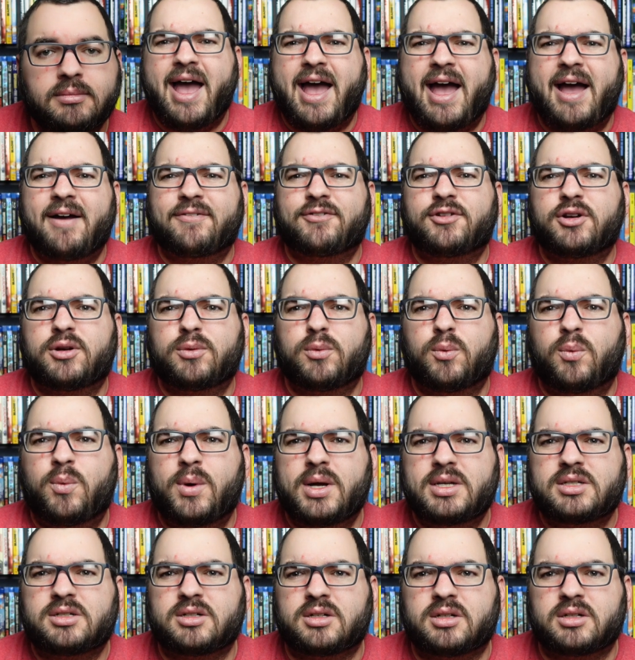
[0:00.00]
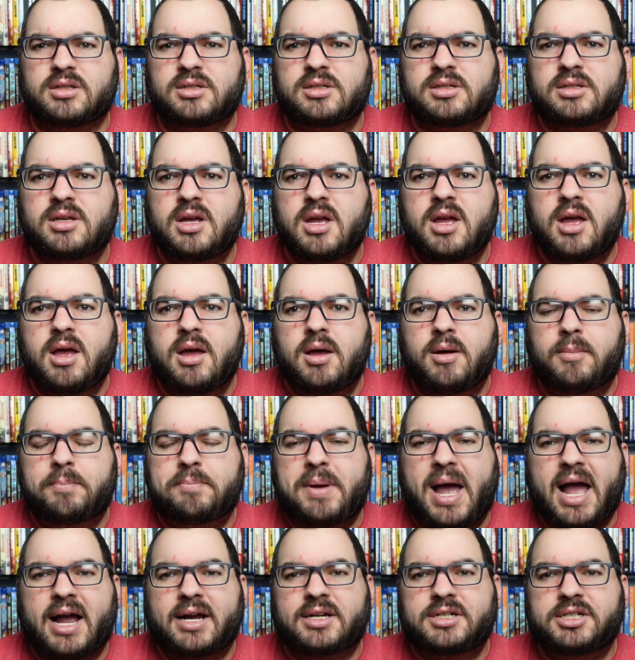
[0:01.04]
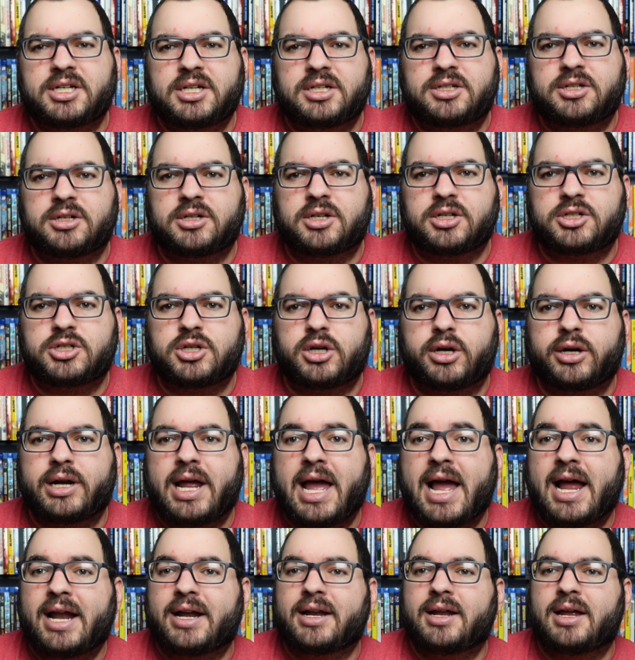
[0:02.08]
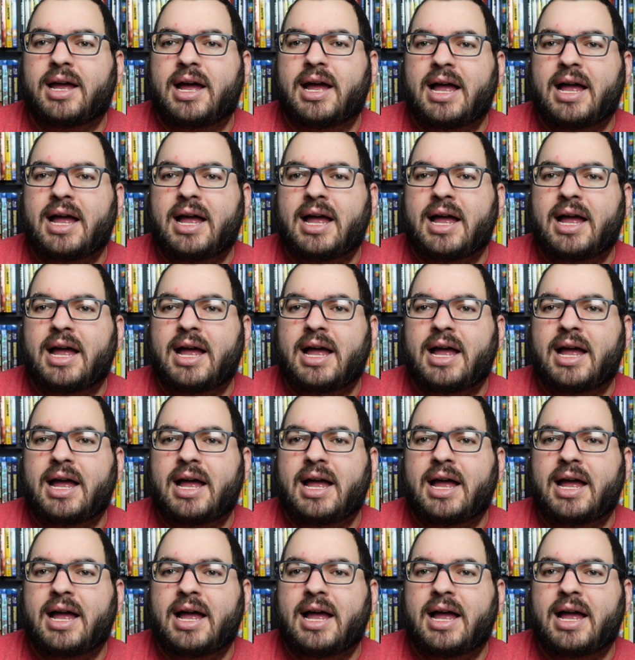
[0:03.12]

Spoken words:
After Wizards, Bakshi took a turn at